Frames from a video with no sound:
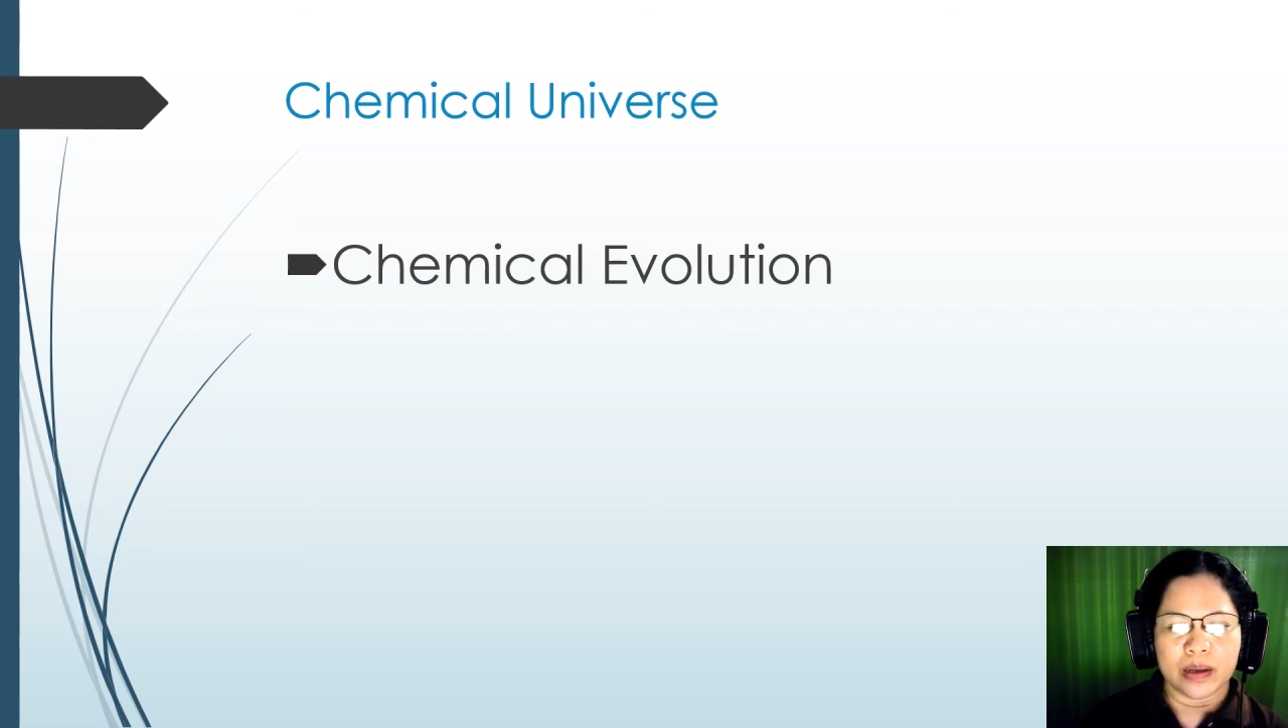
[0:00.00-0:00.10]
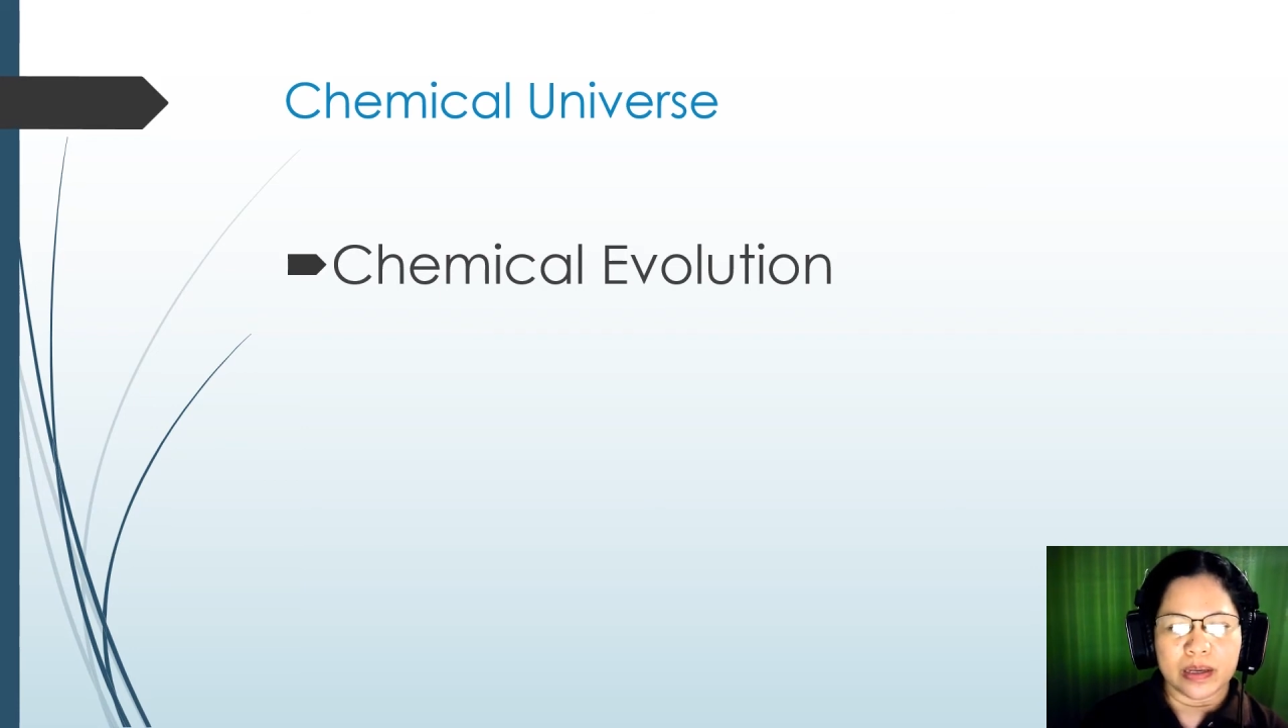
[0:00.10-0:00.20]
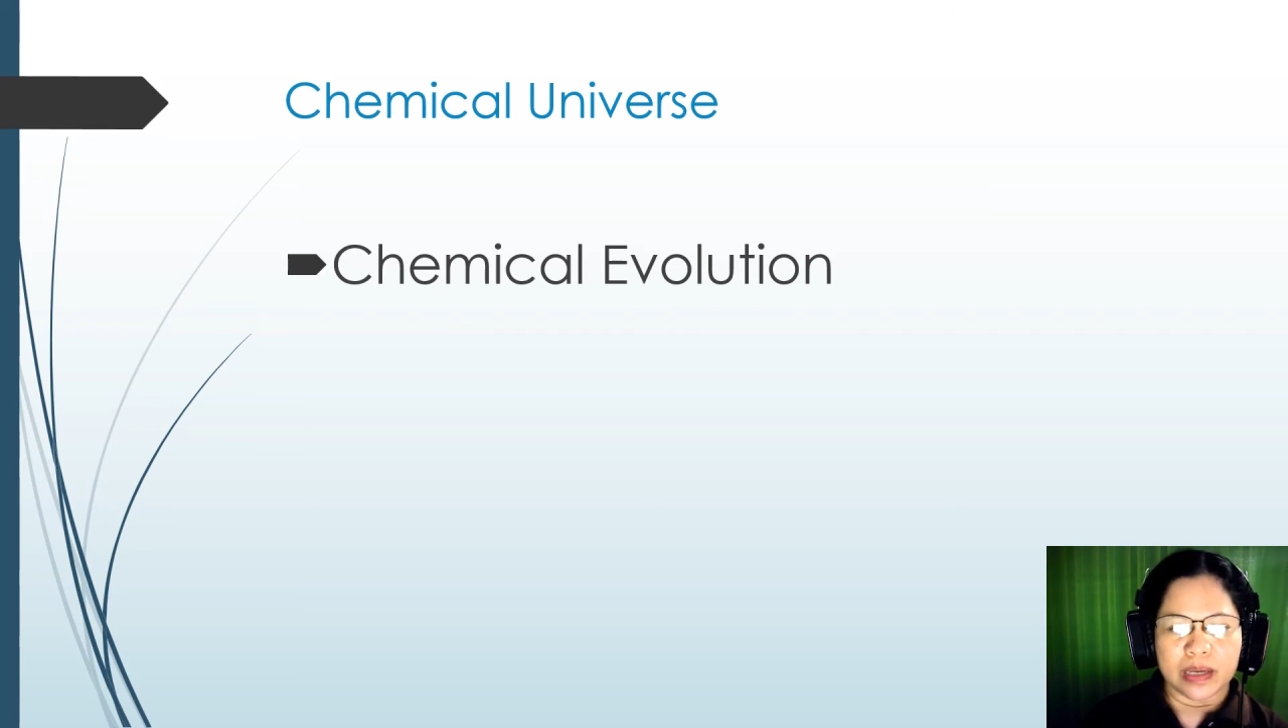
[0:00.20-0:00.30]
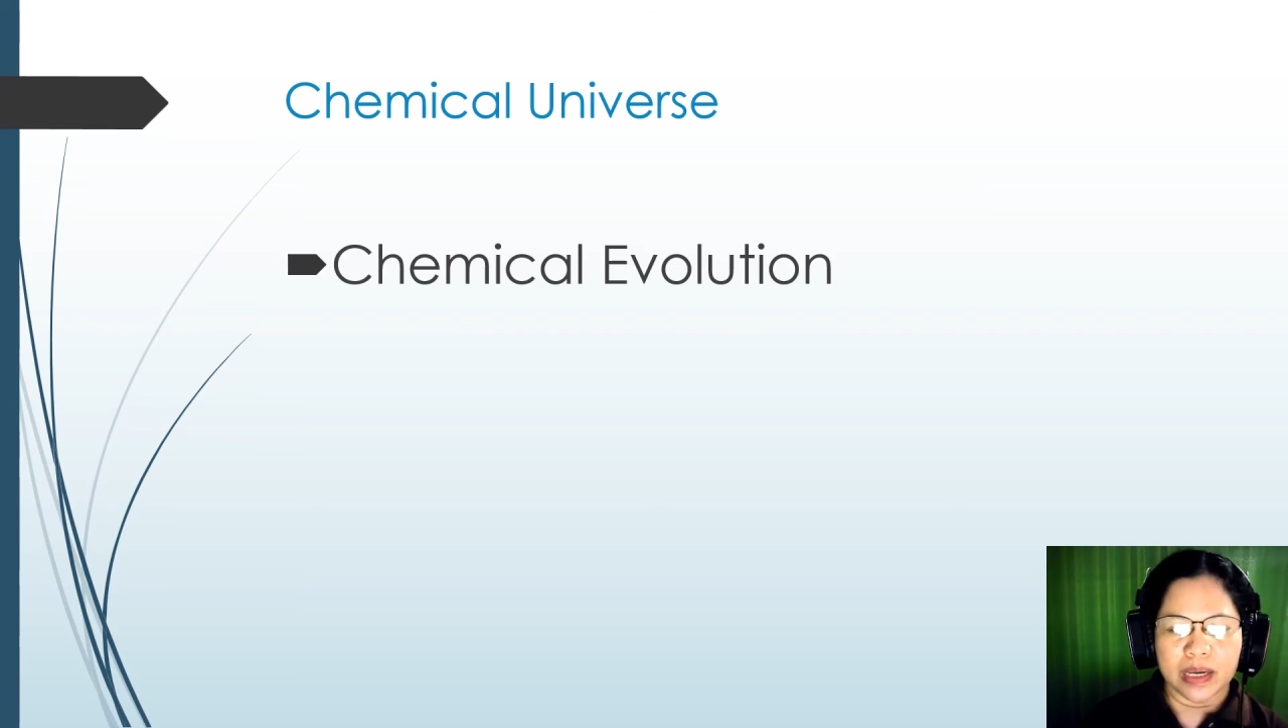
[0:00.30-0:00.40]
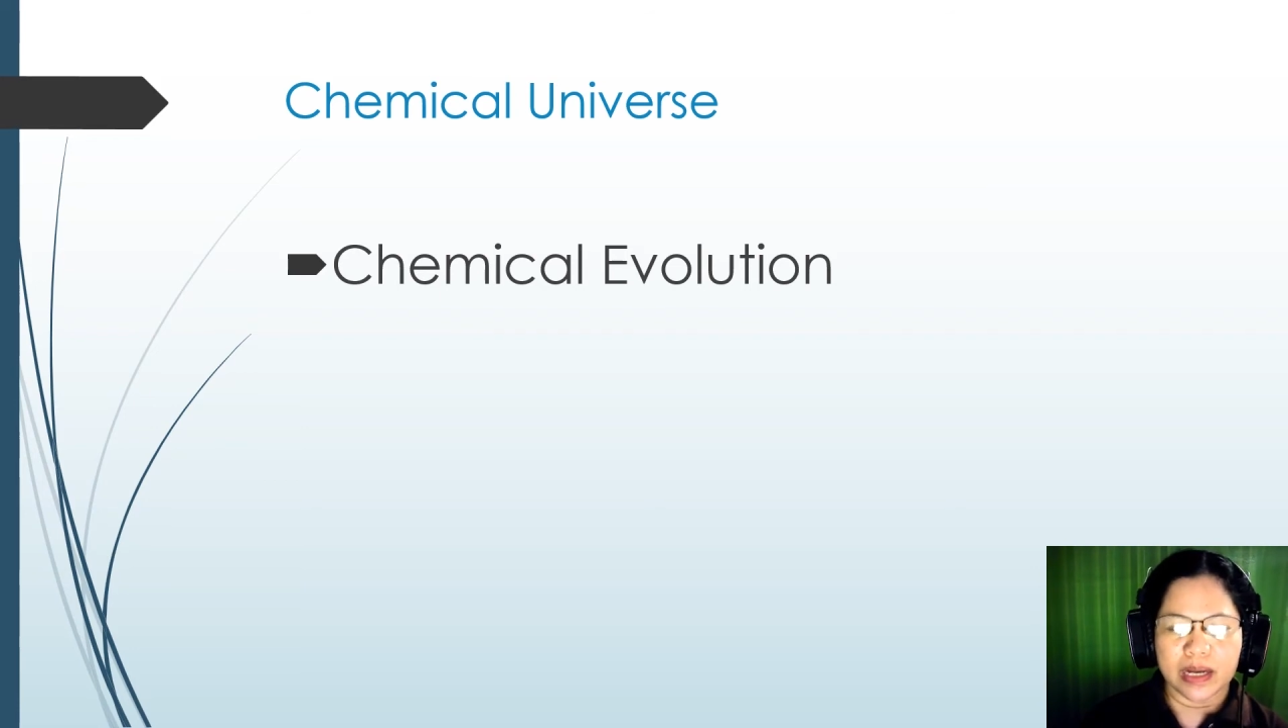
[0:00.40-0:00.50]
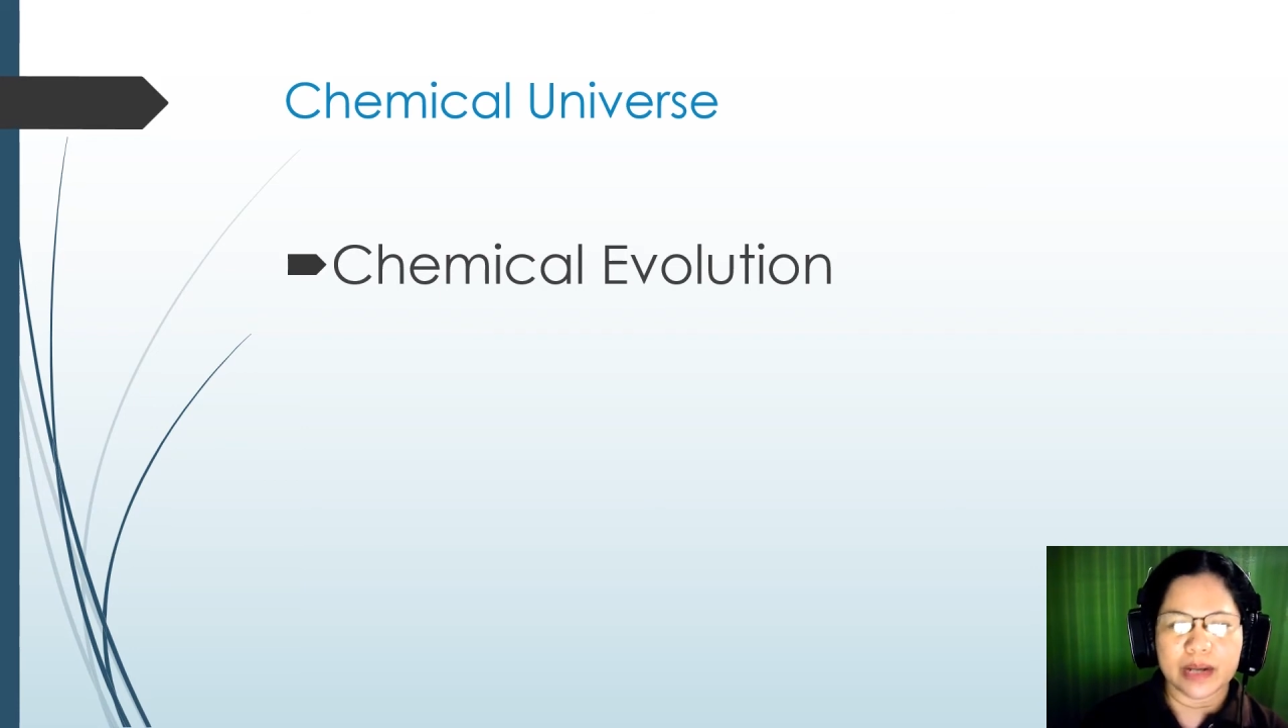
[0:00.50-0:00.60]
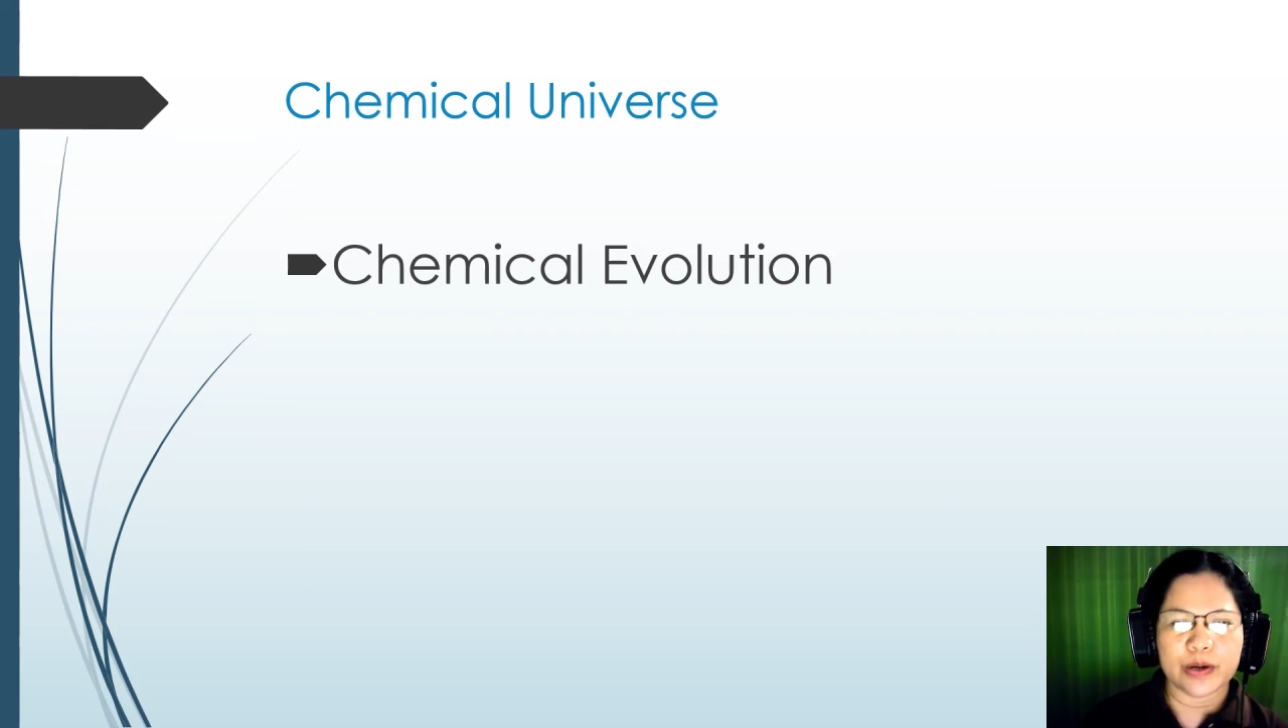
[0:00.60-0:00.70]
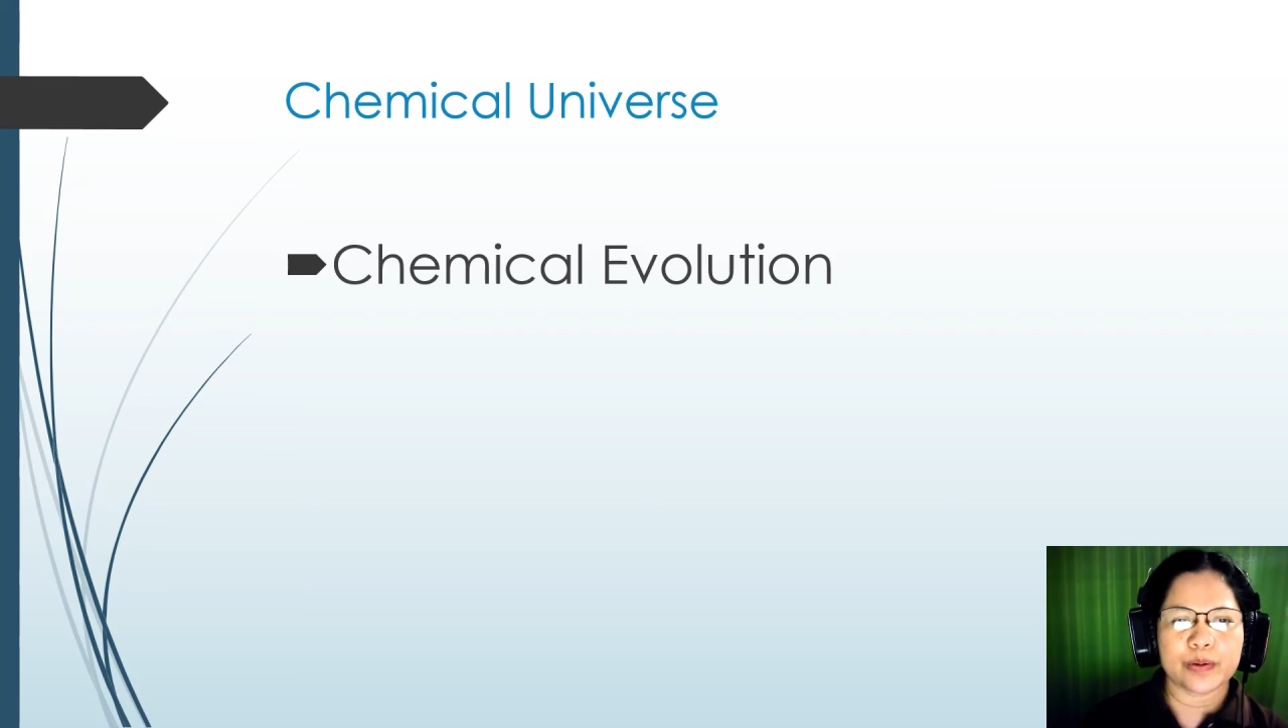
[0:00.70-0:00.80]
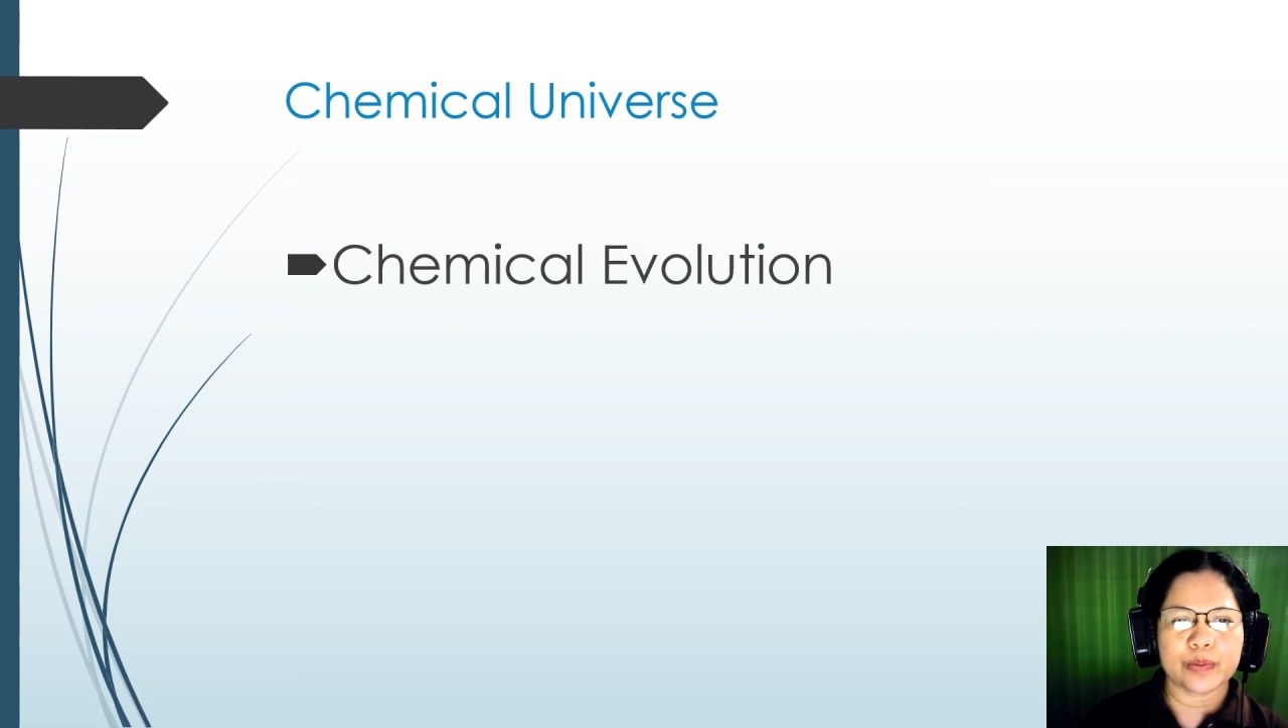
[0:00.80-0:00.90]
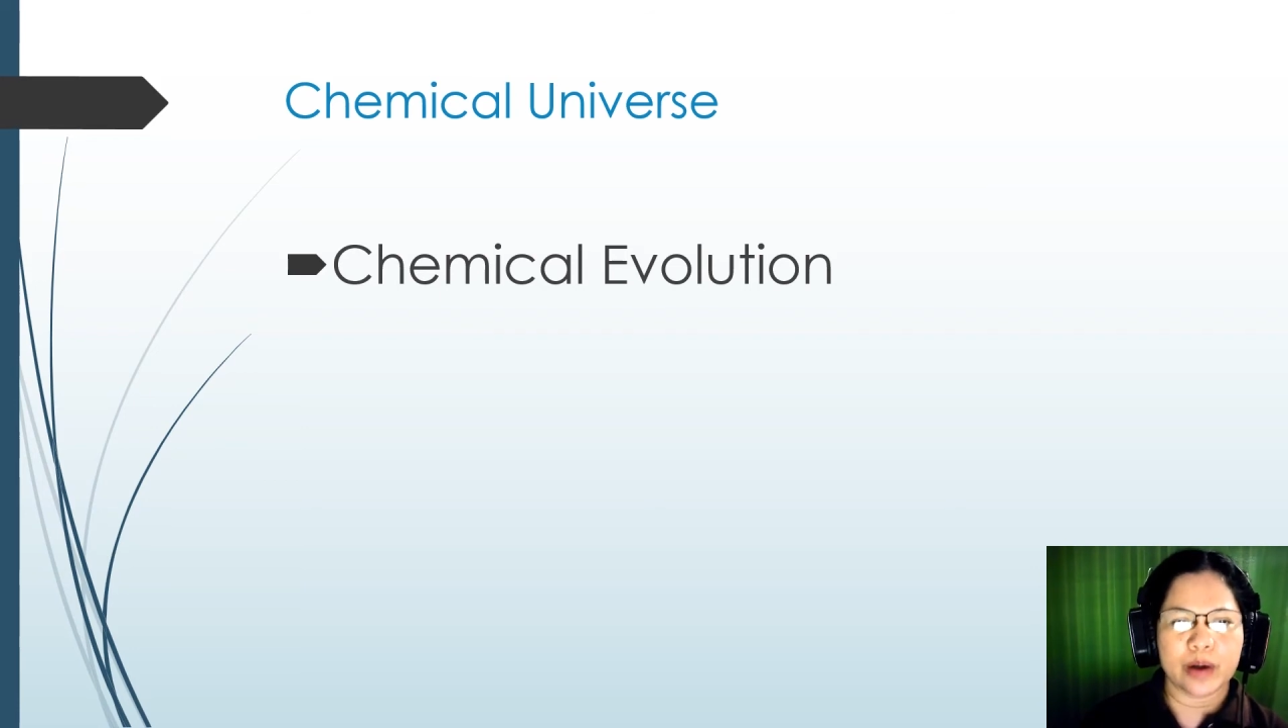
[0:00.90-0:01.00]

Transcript: helium,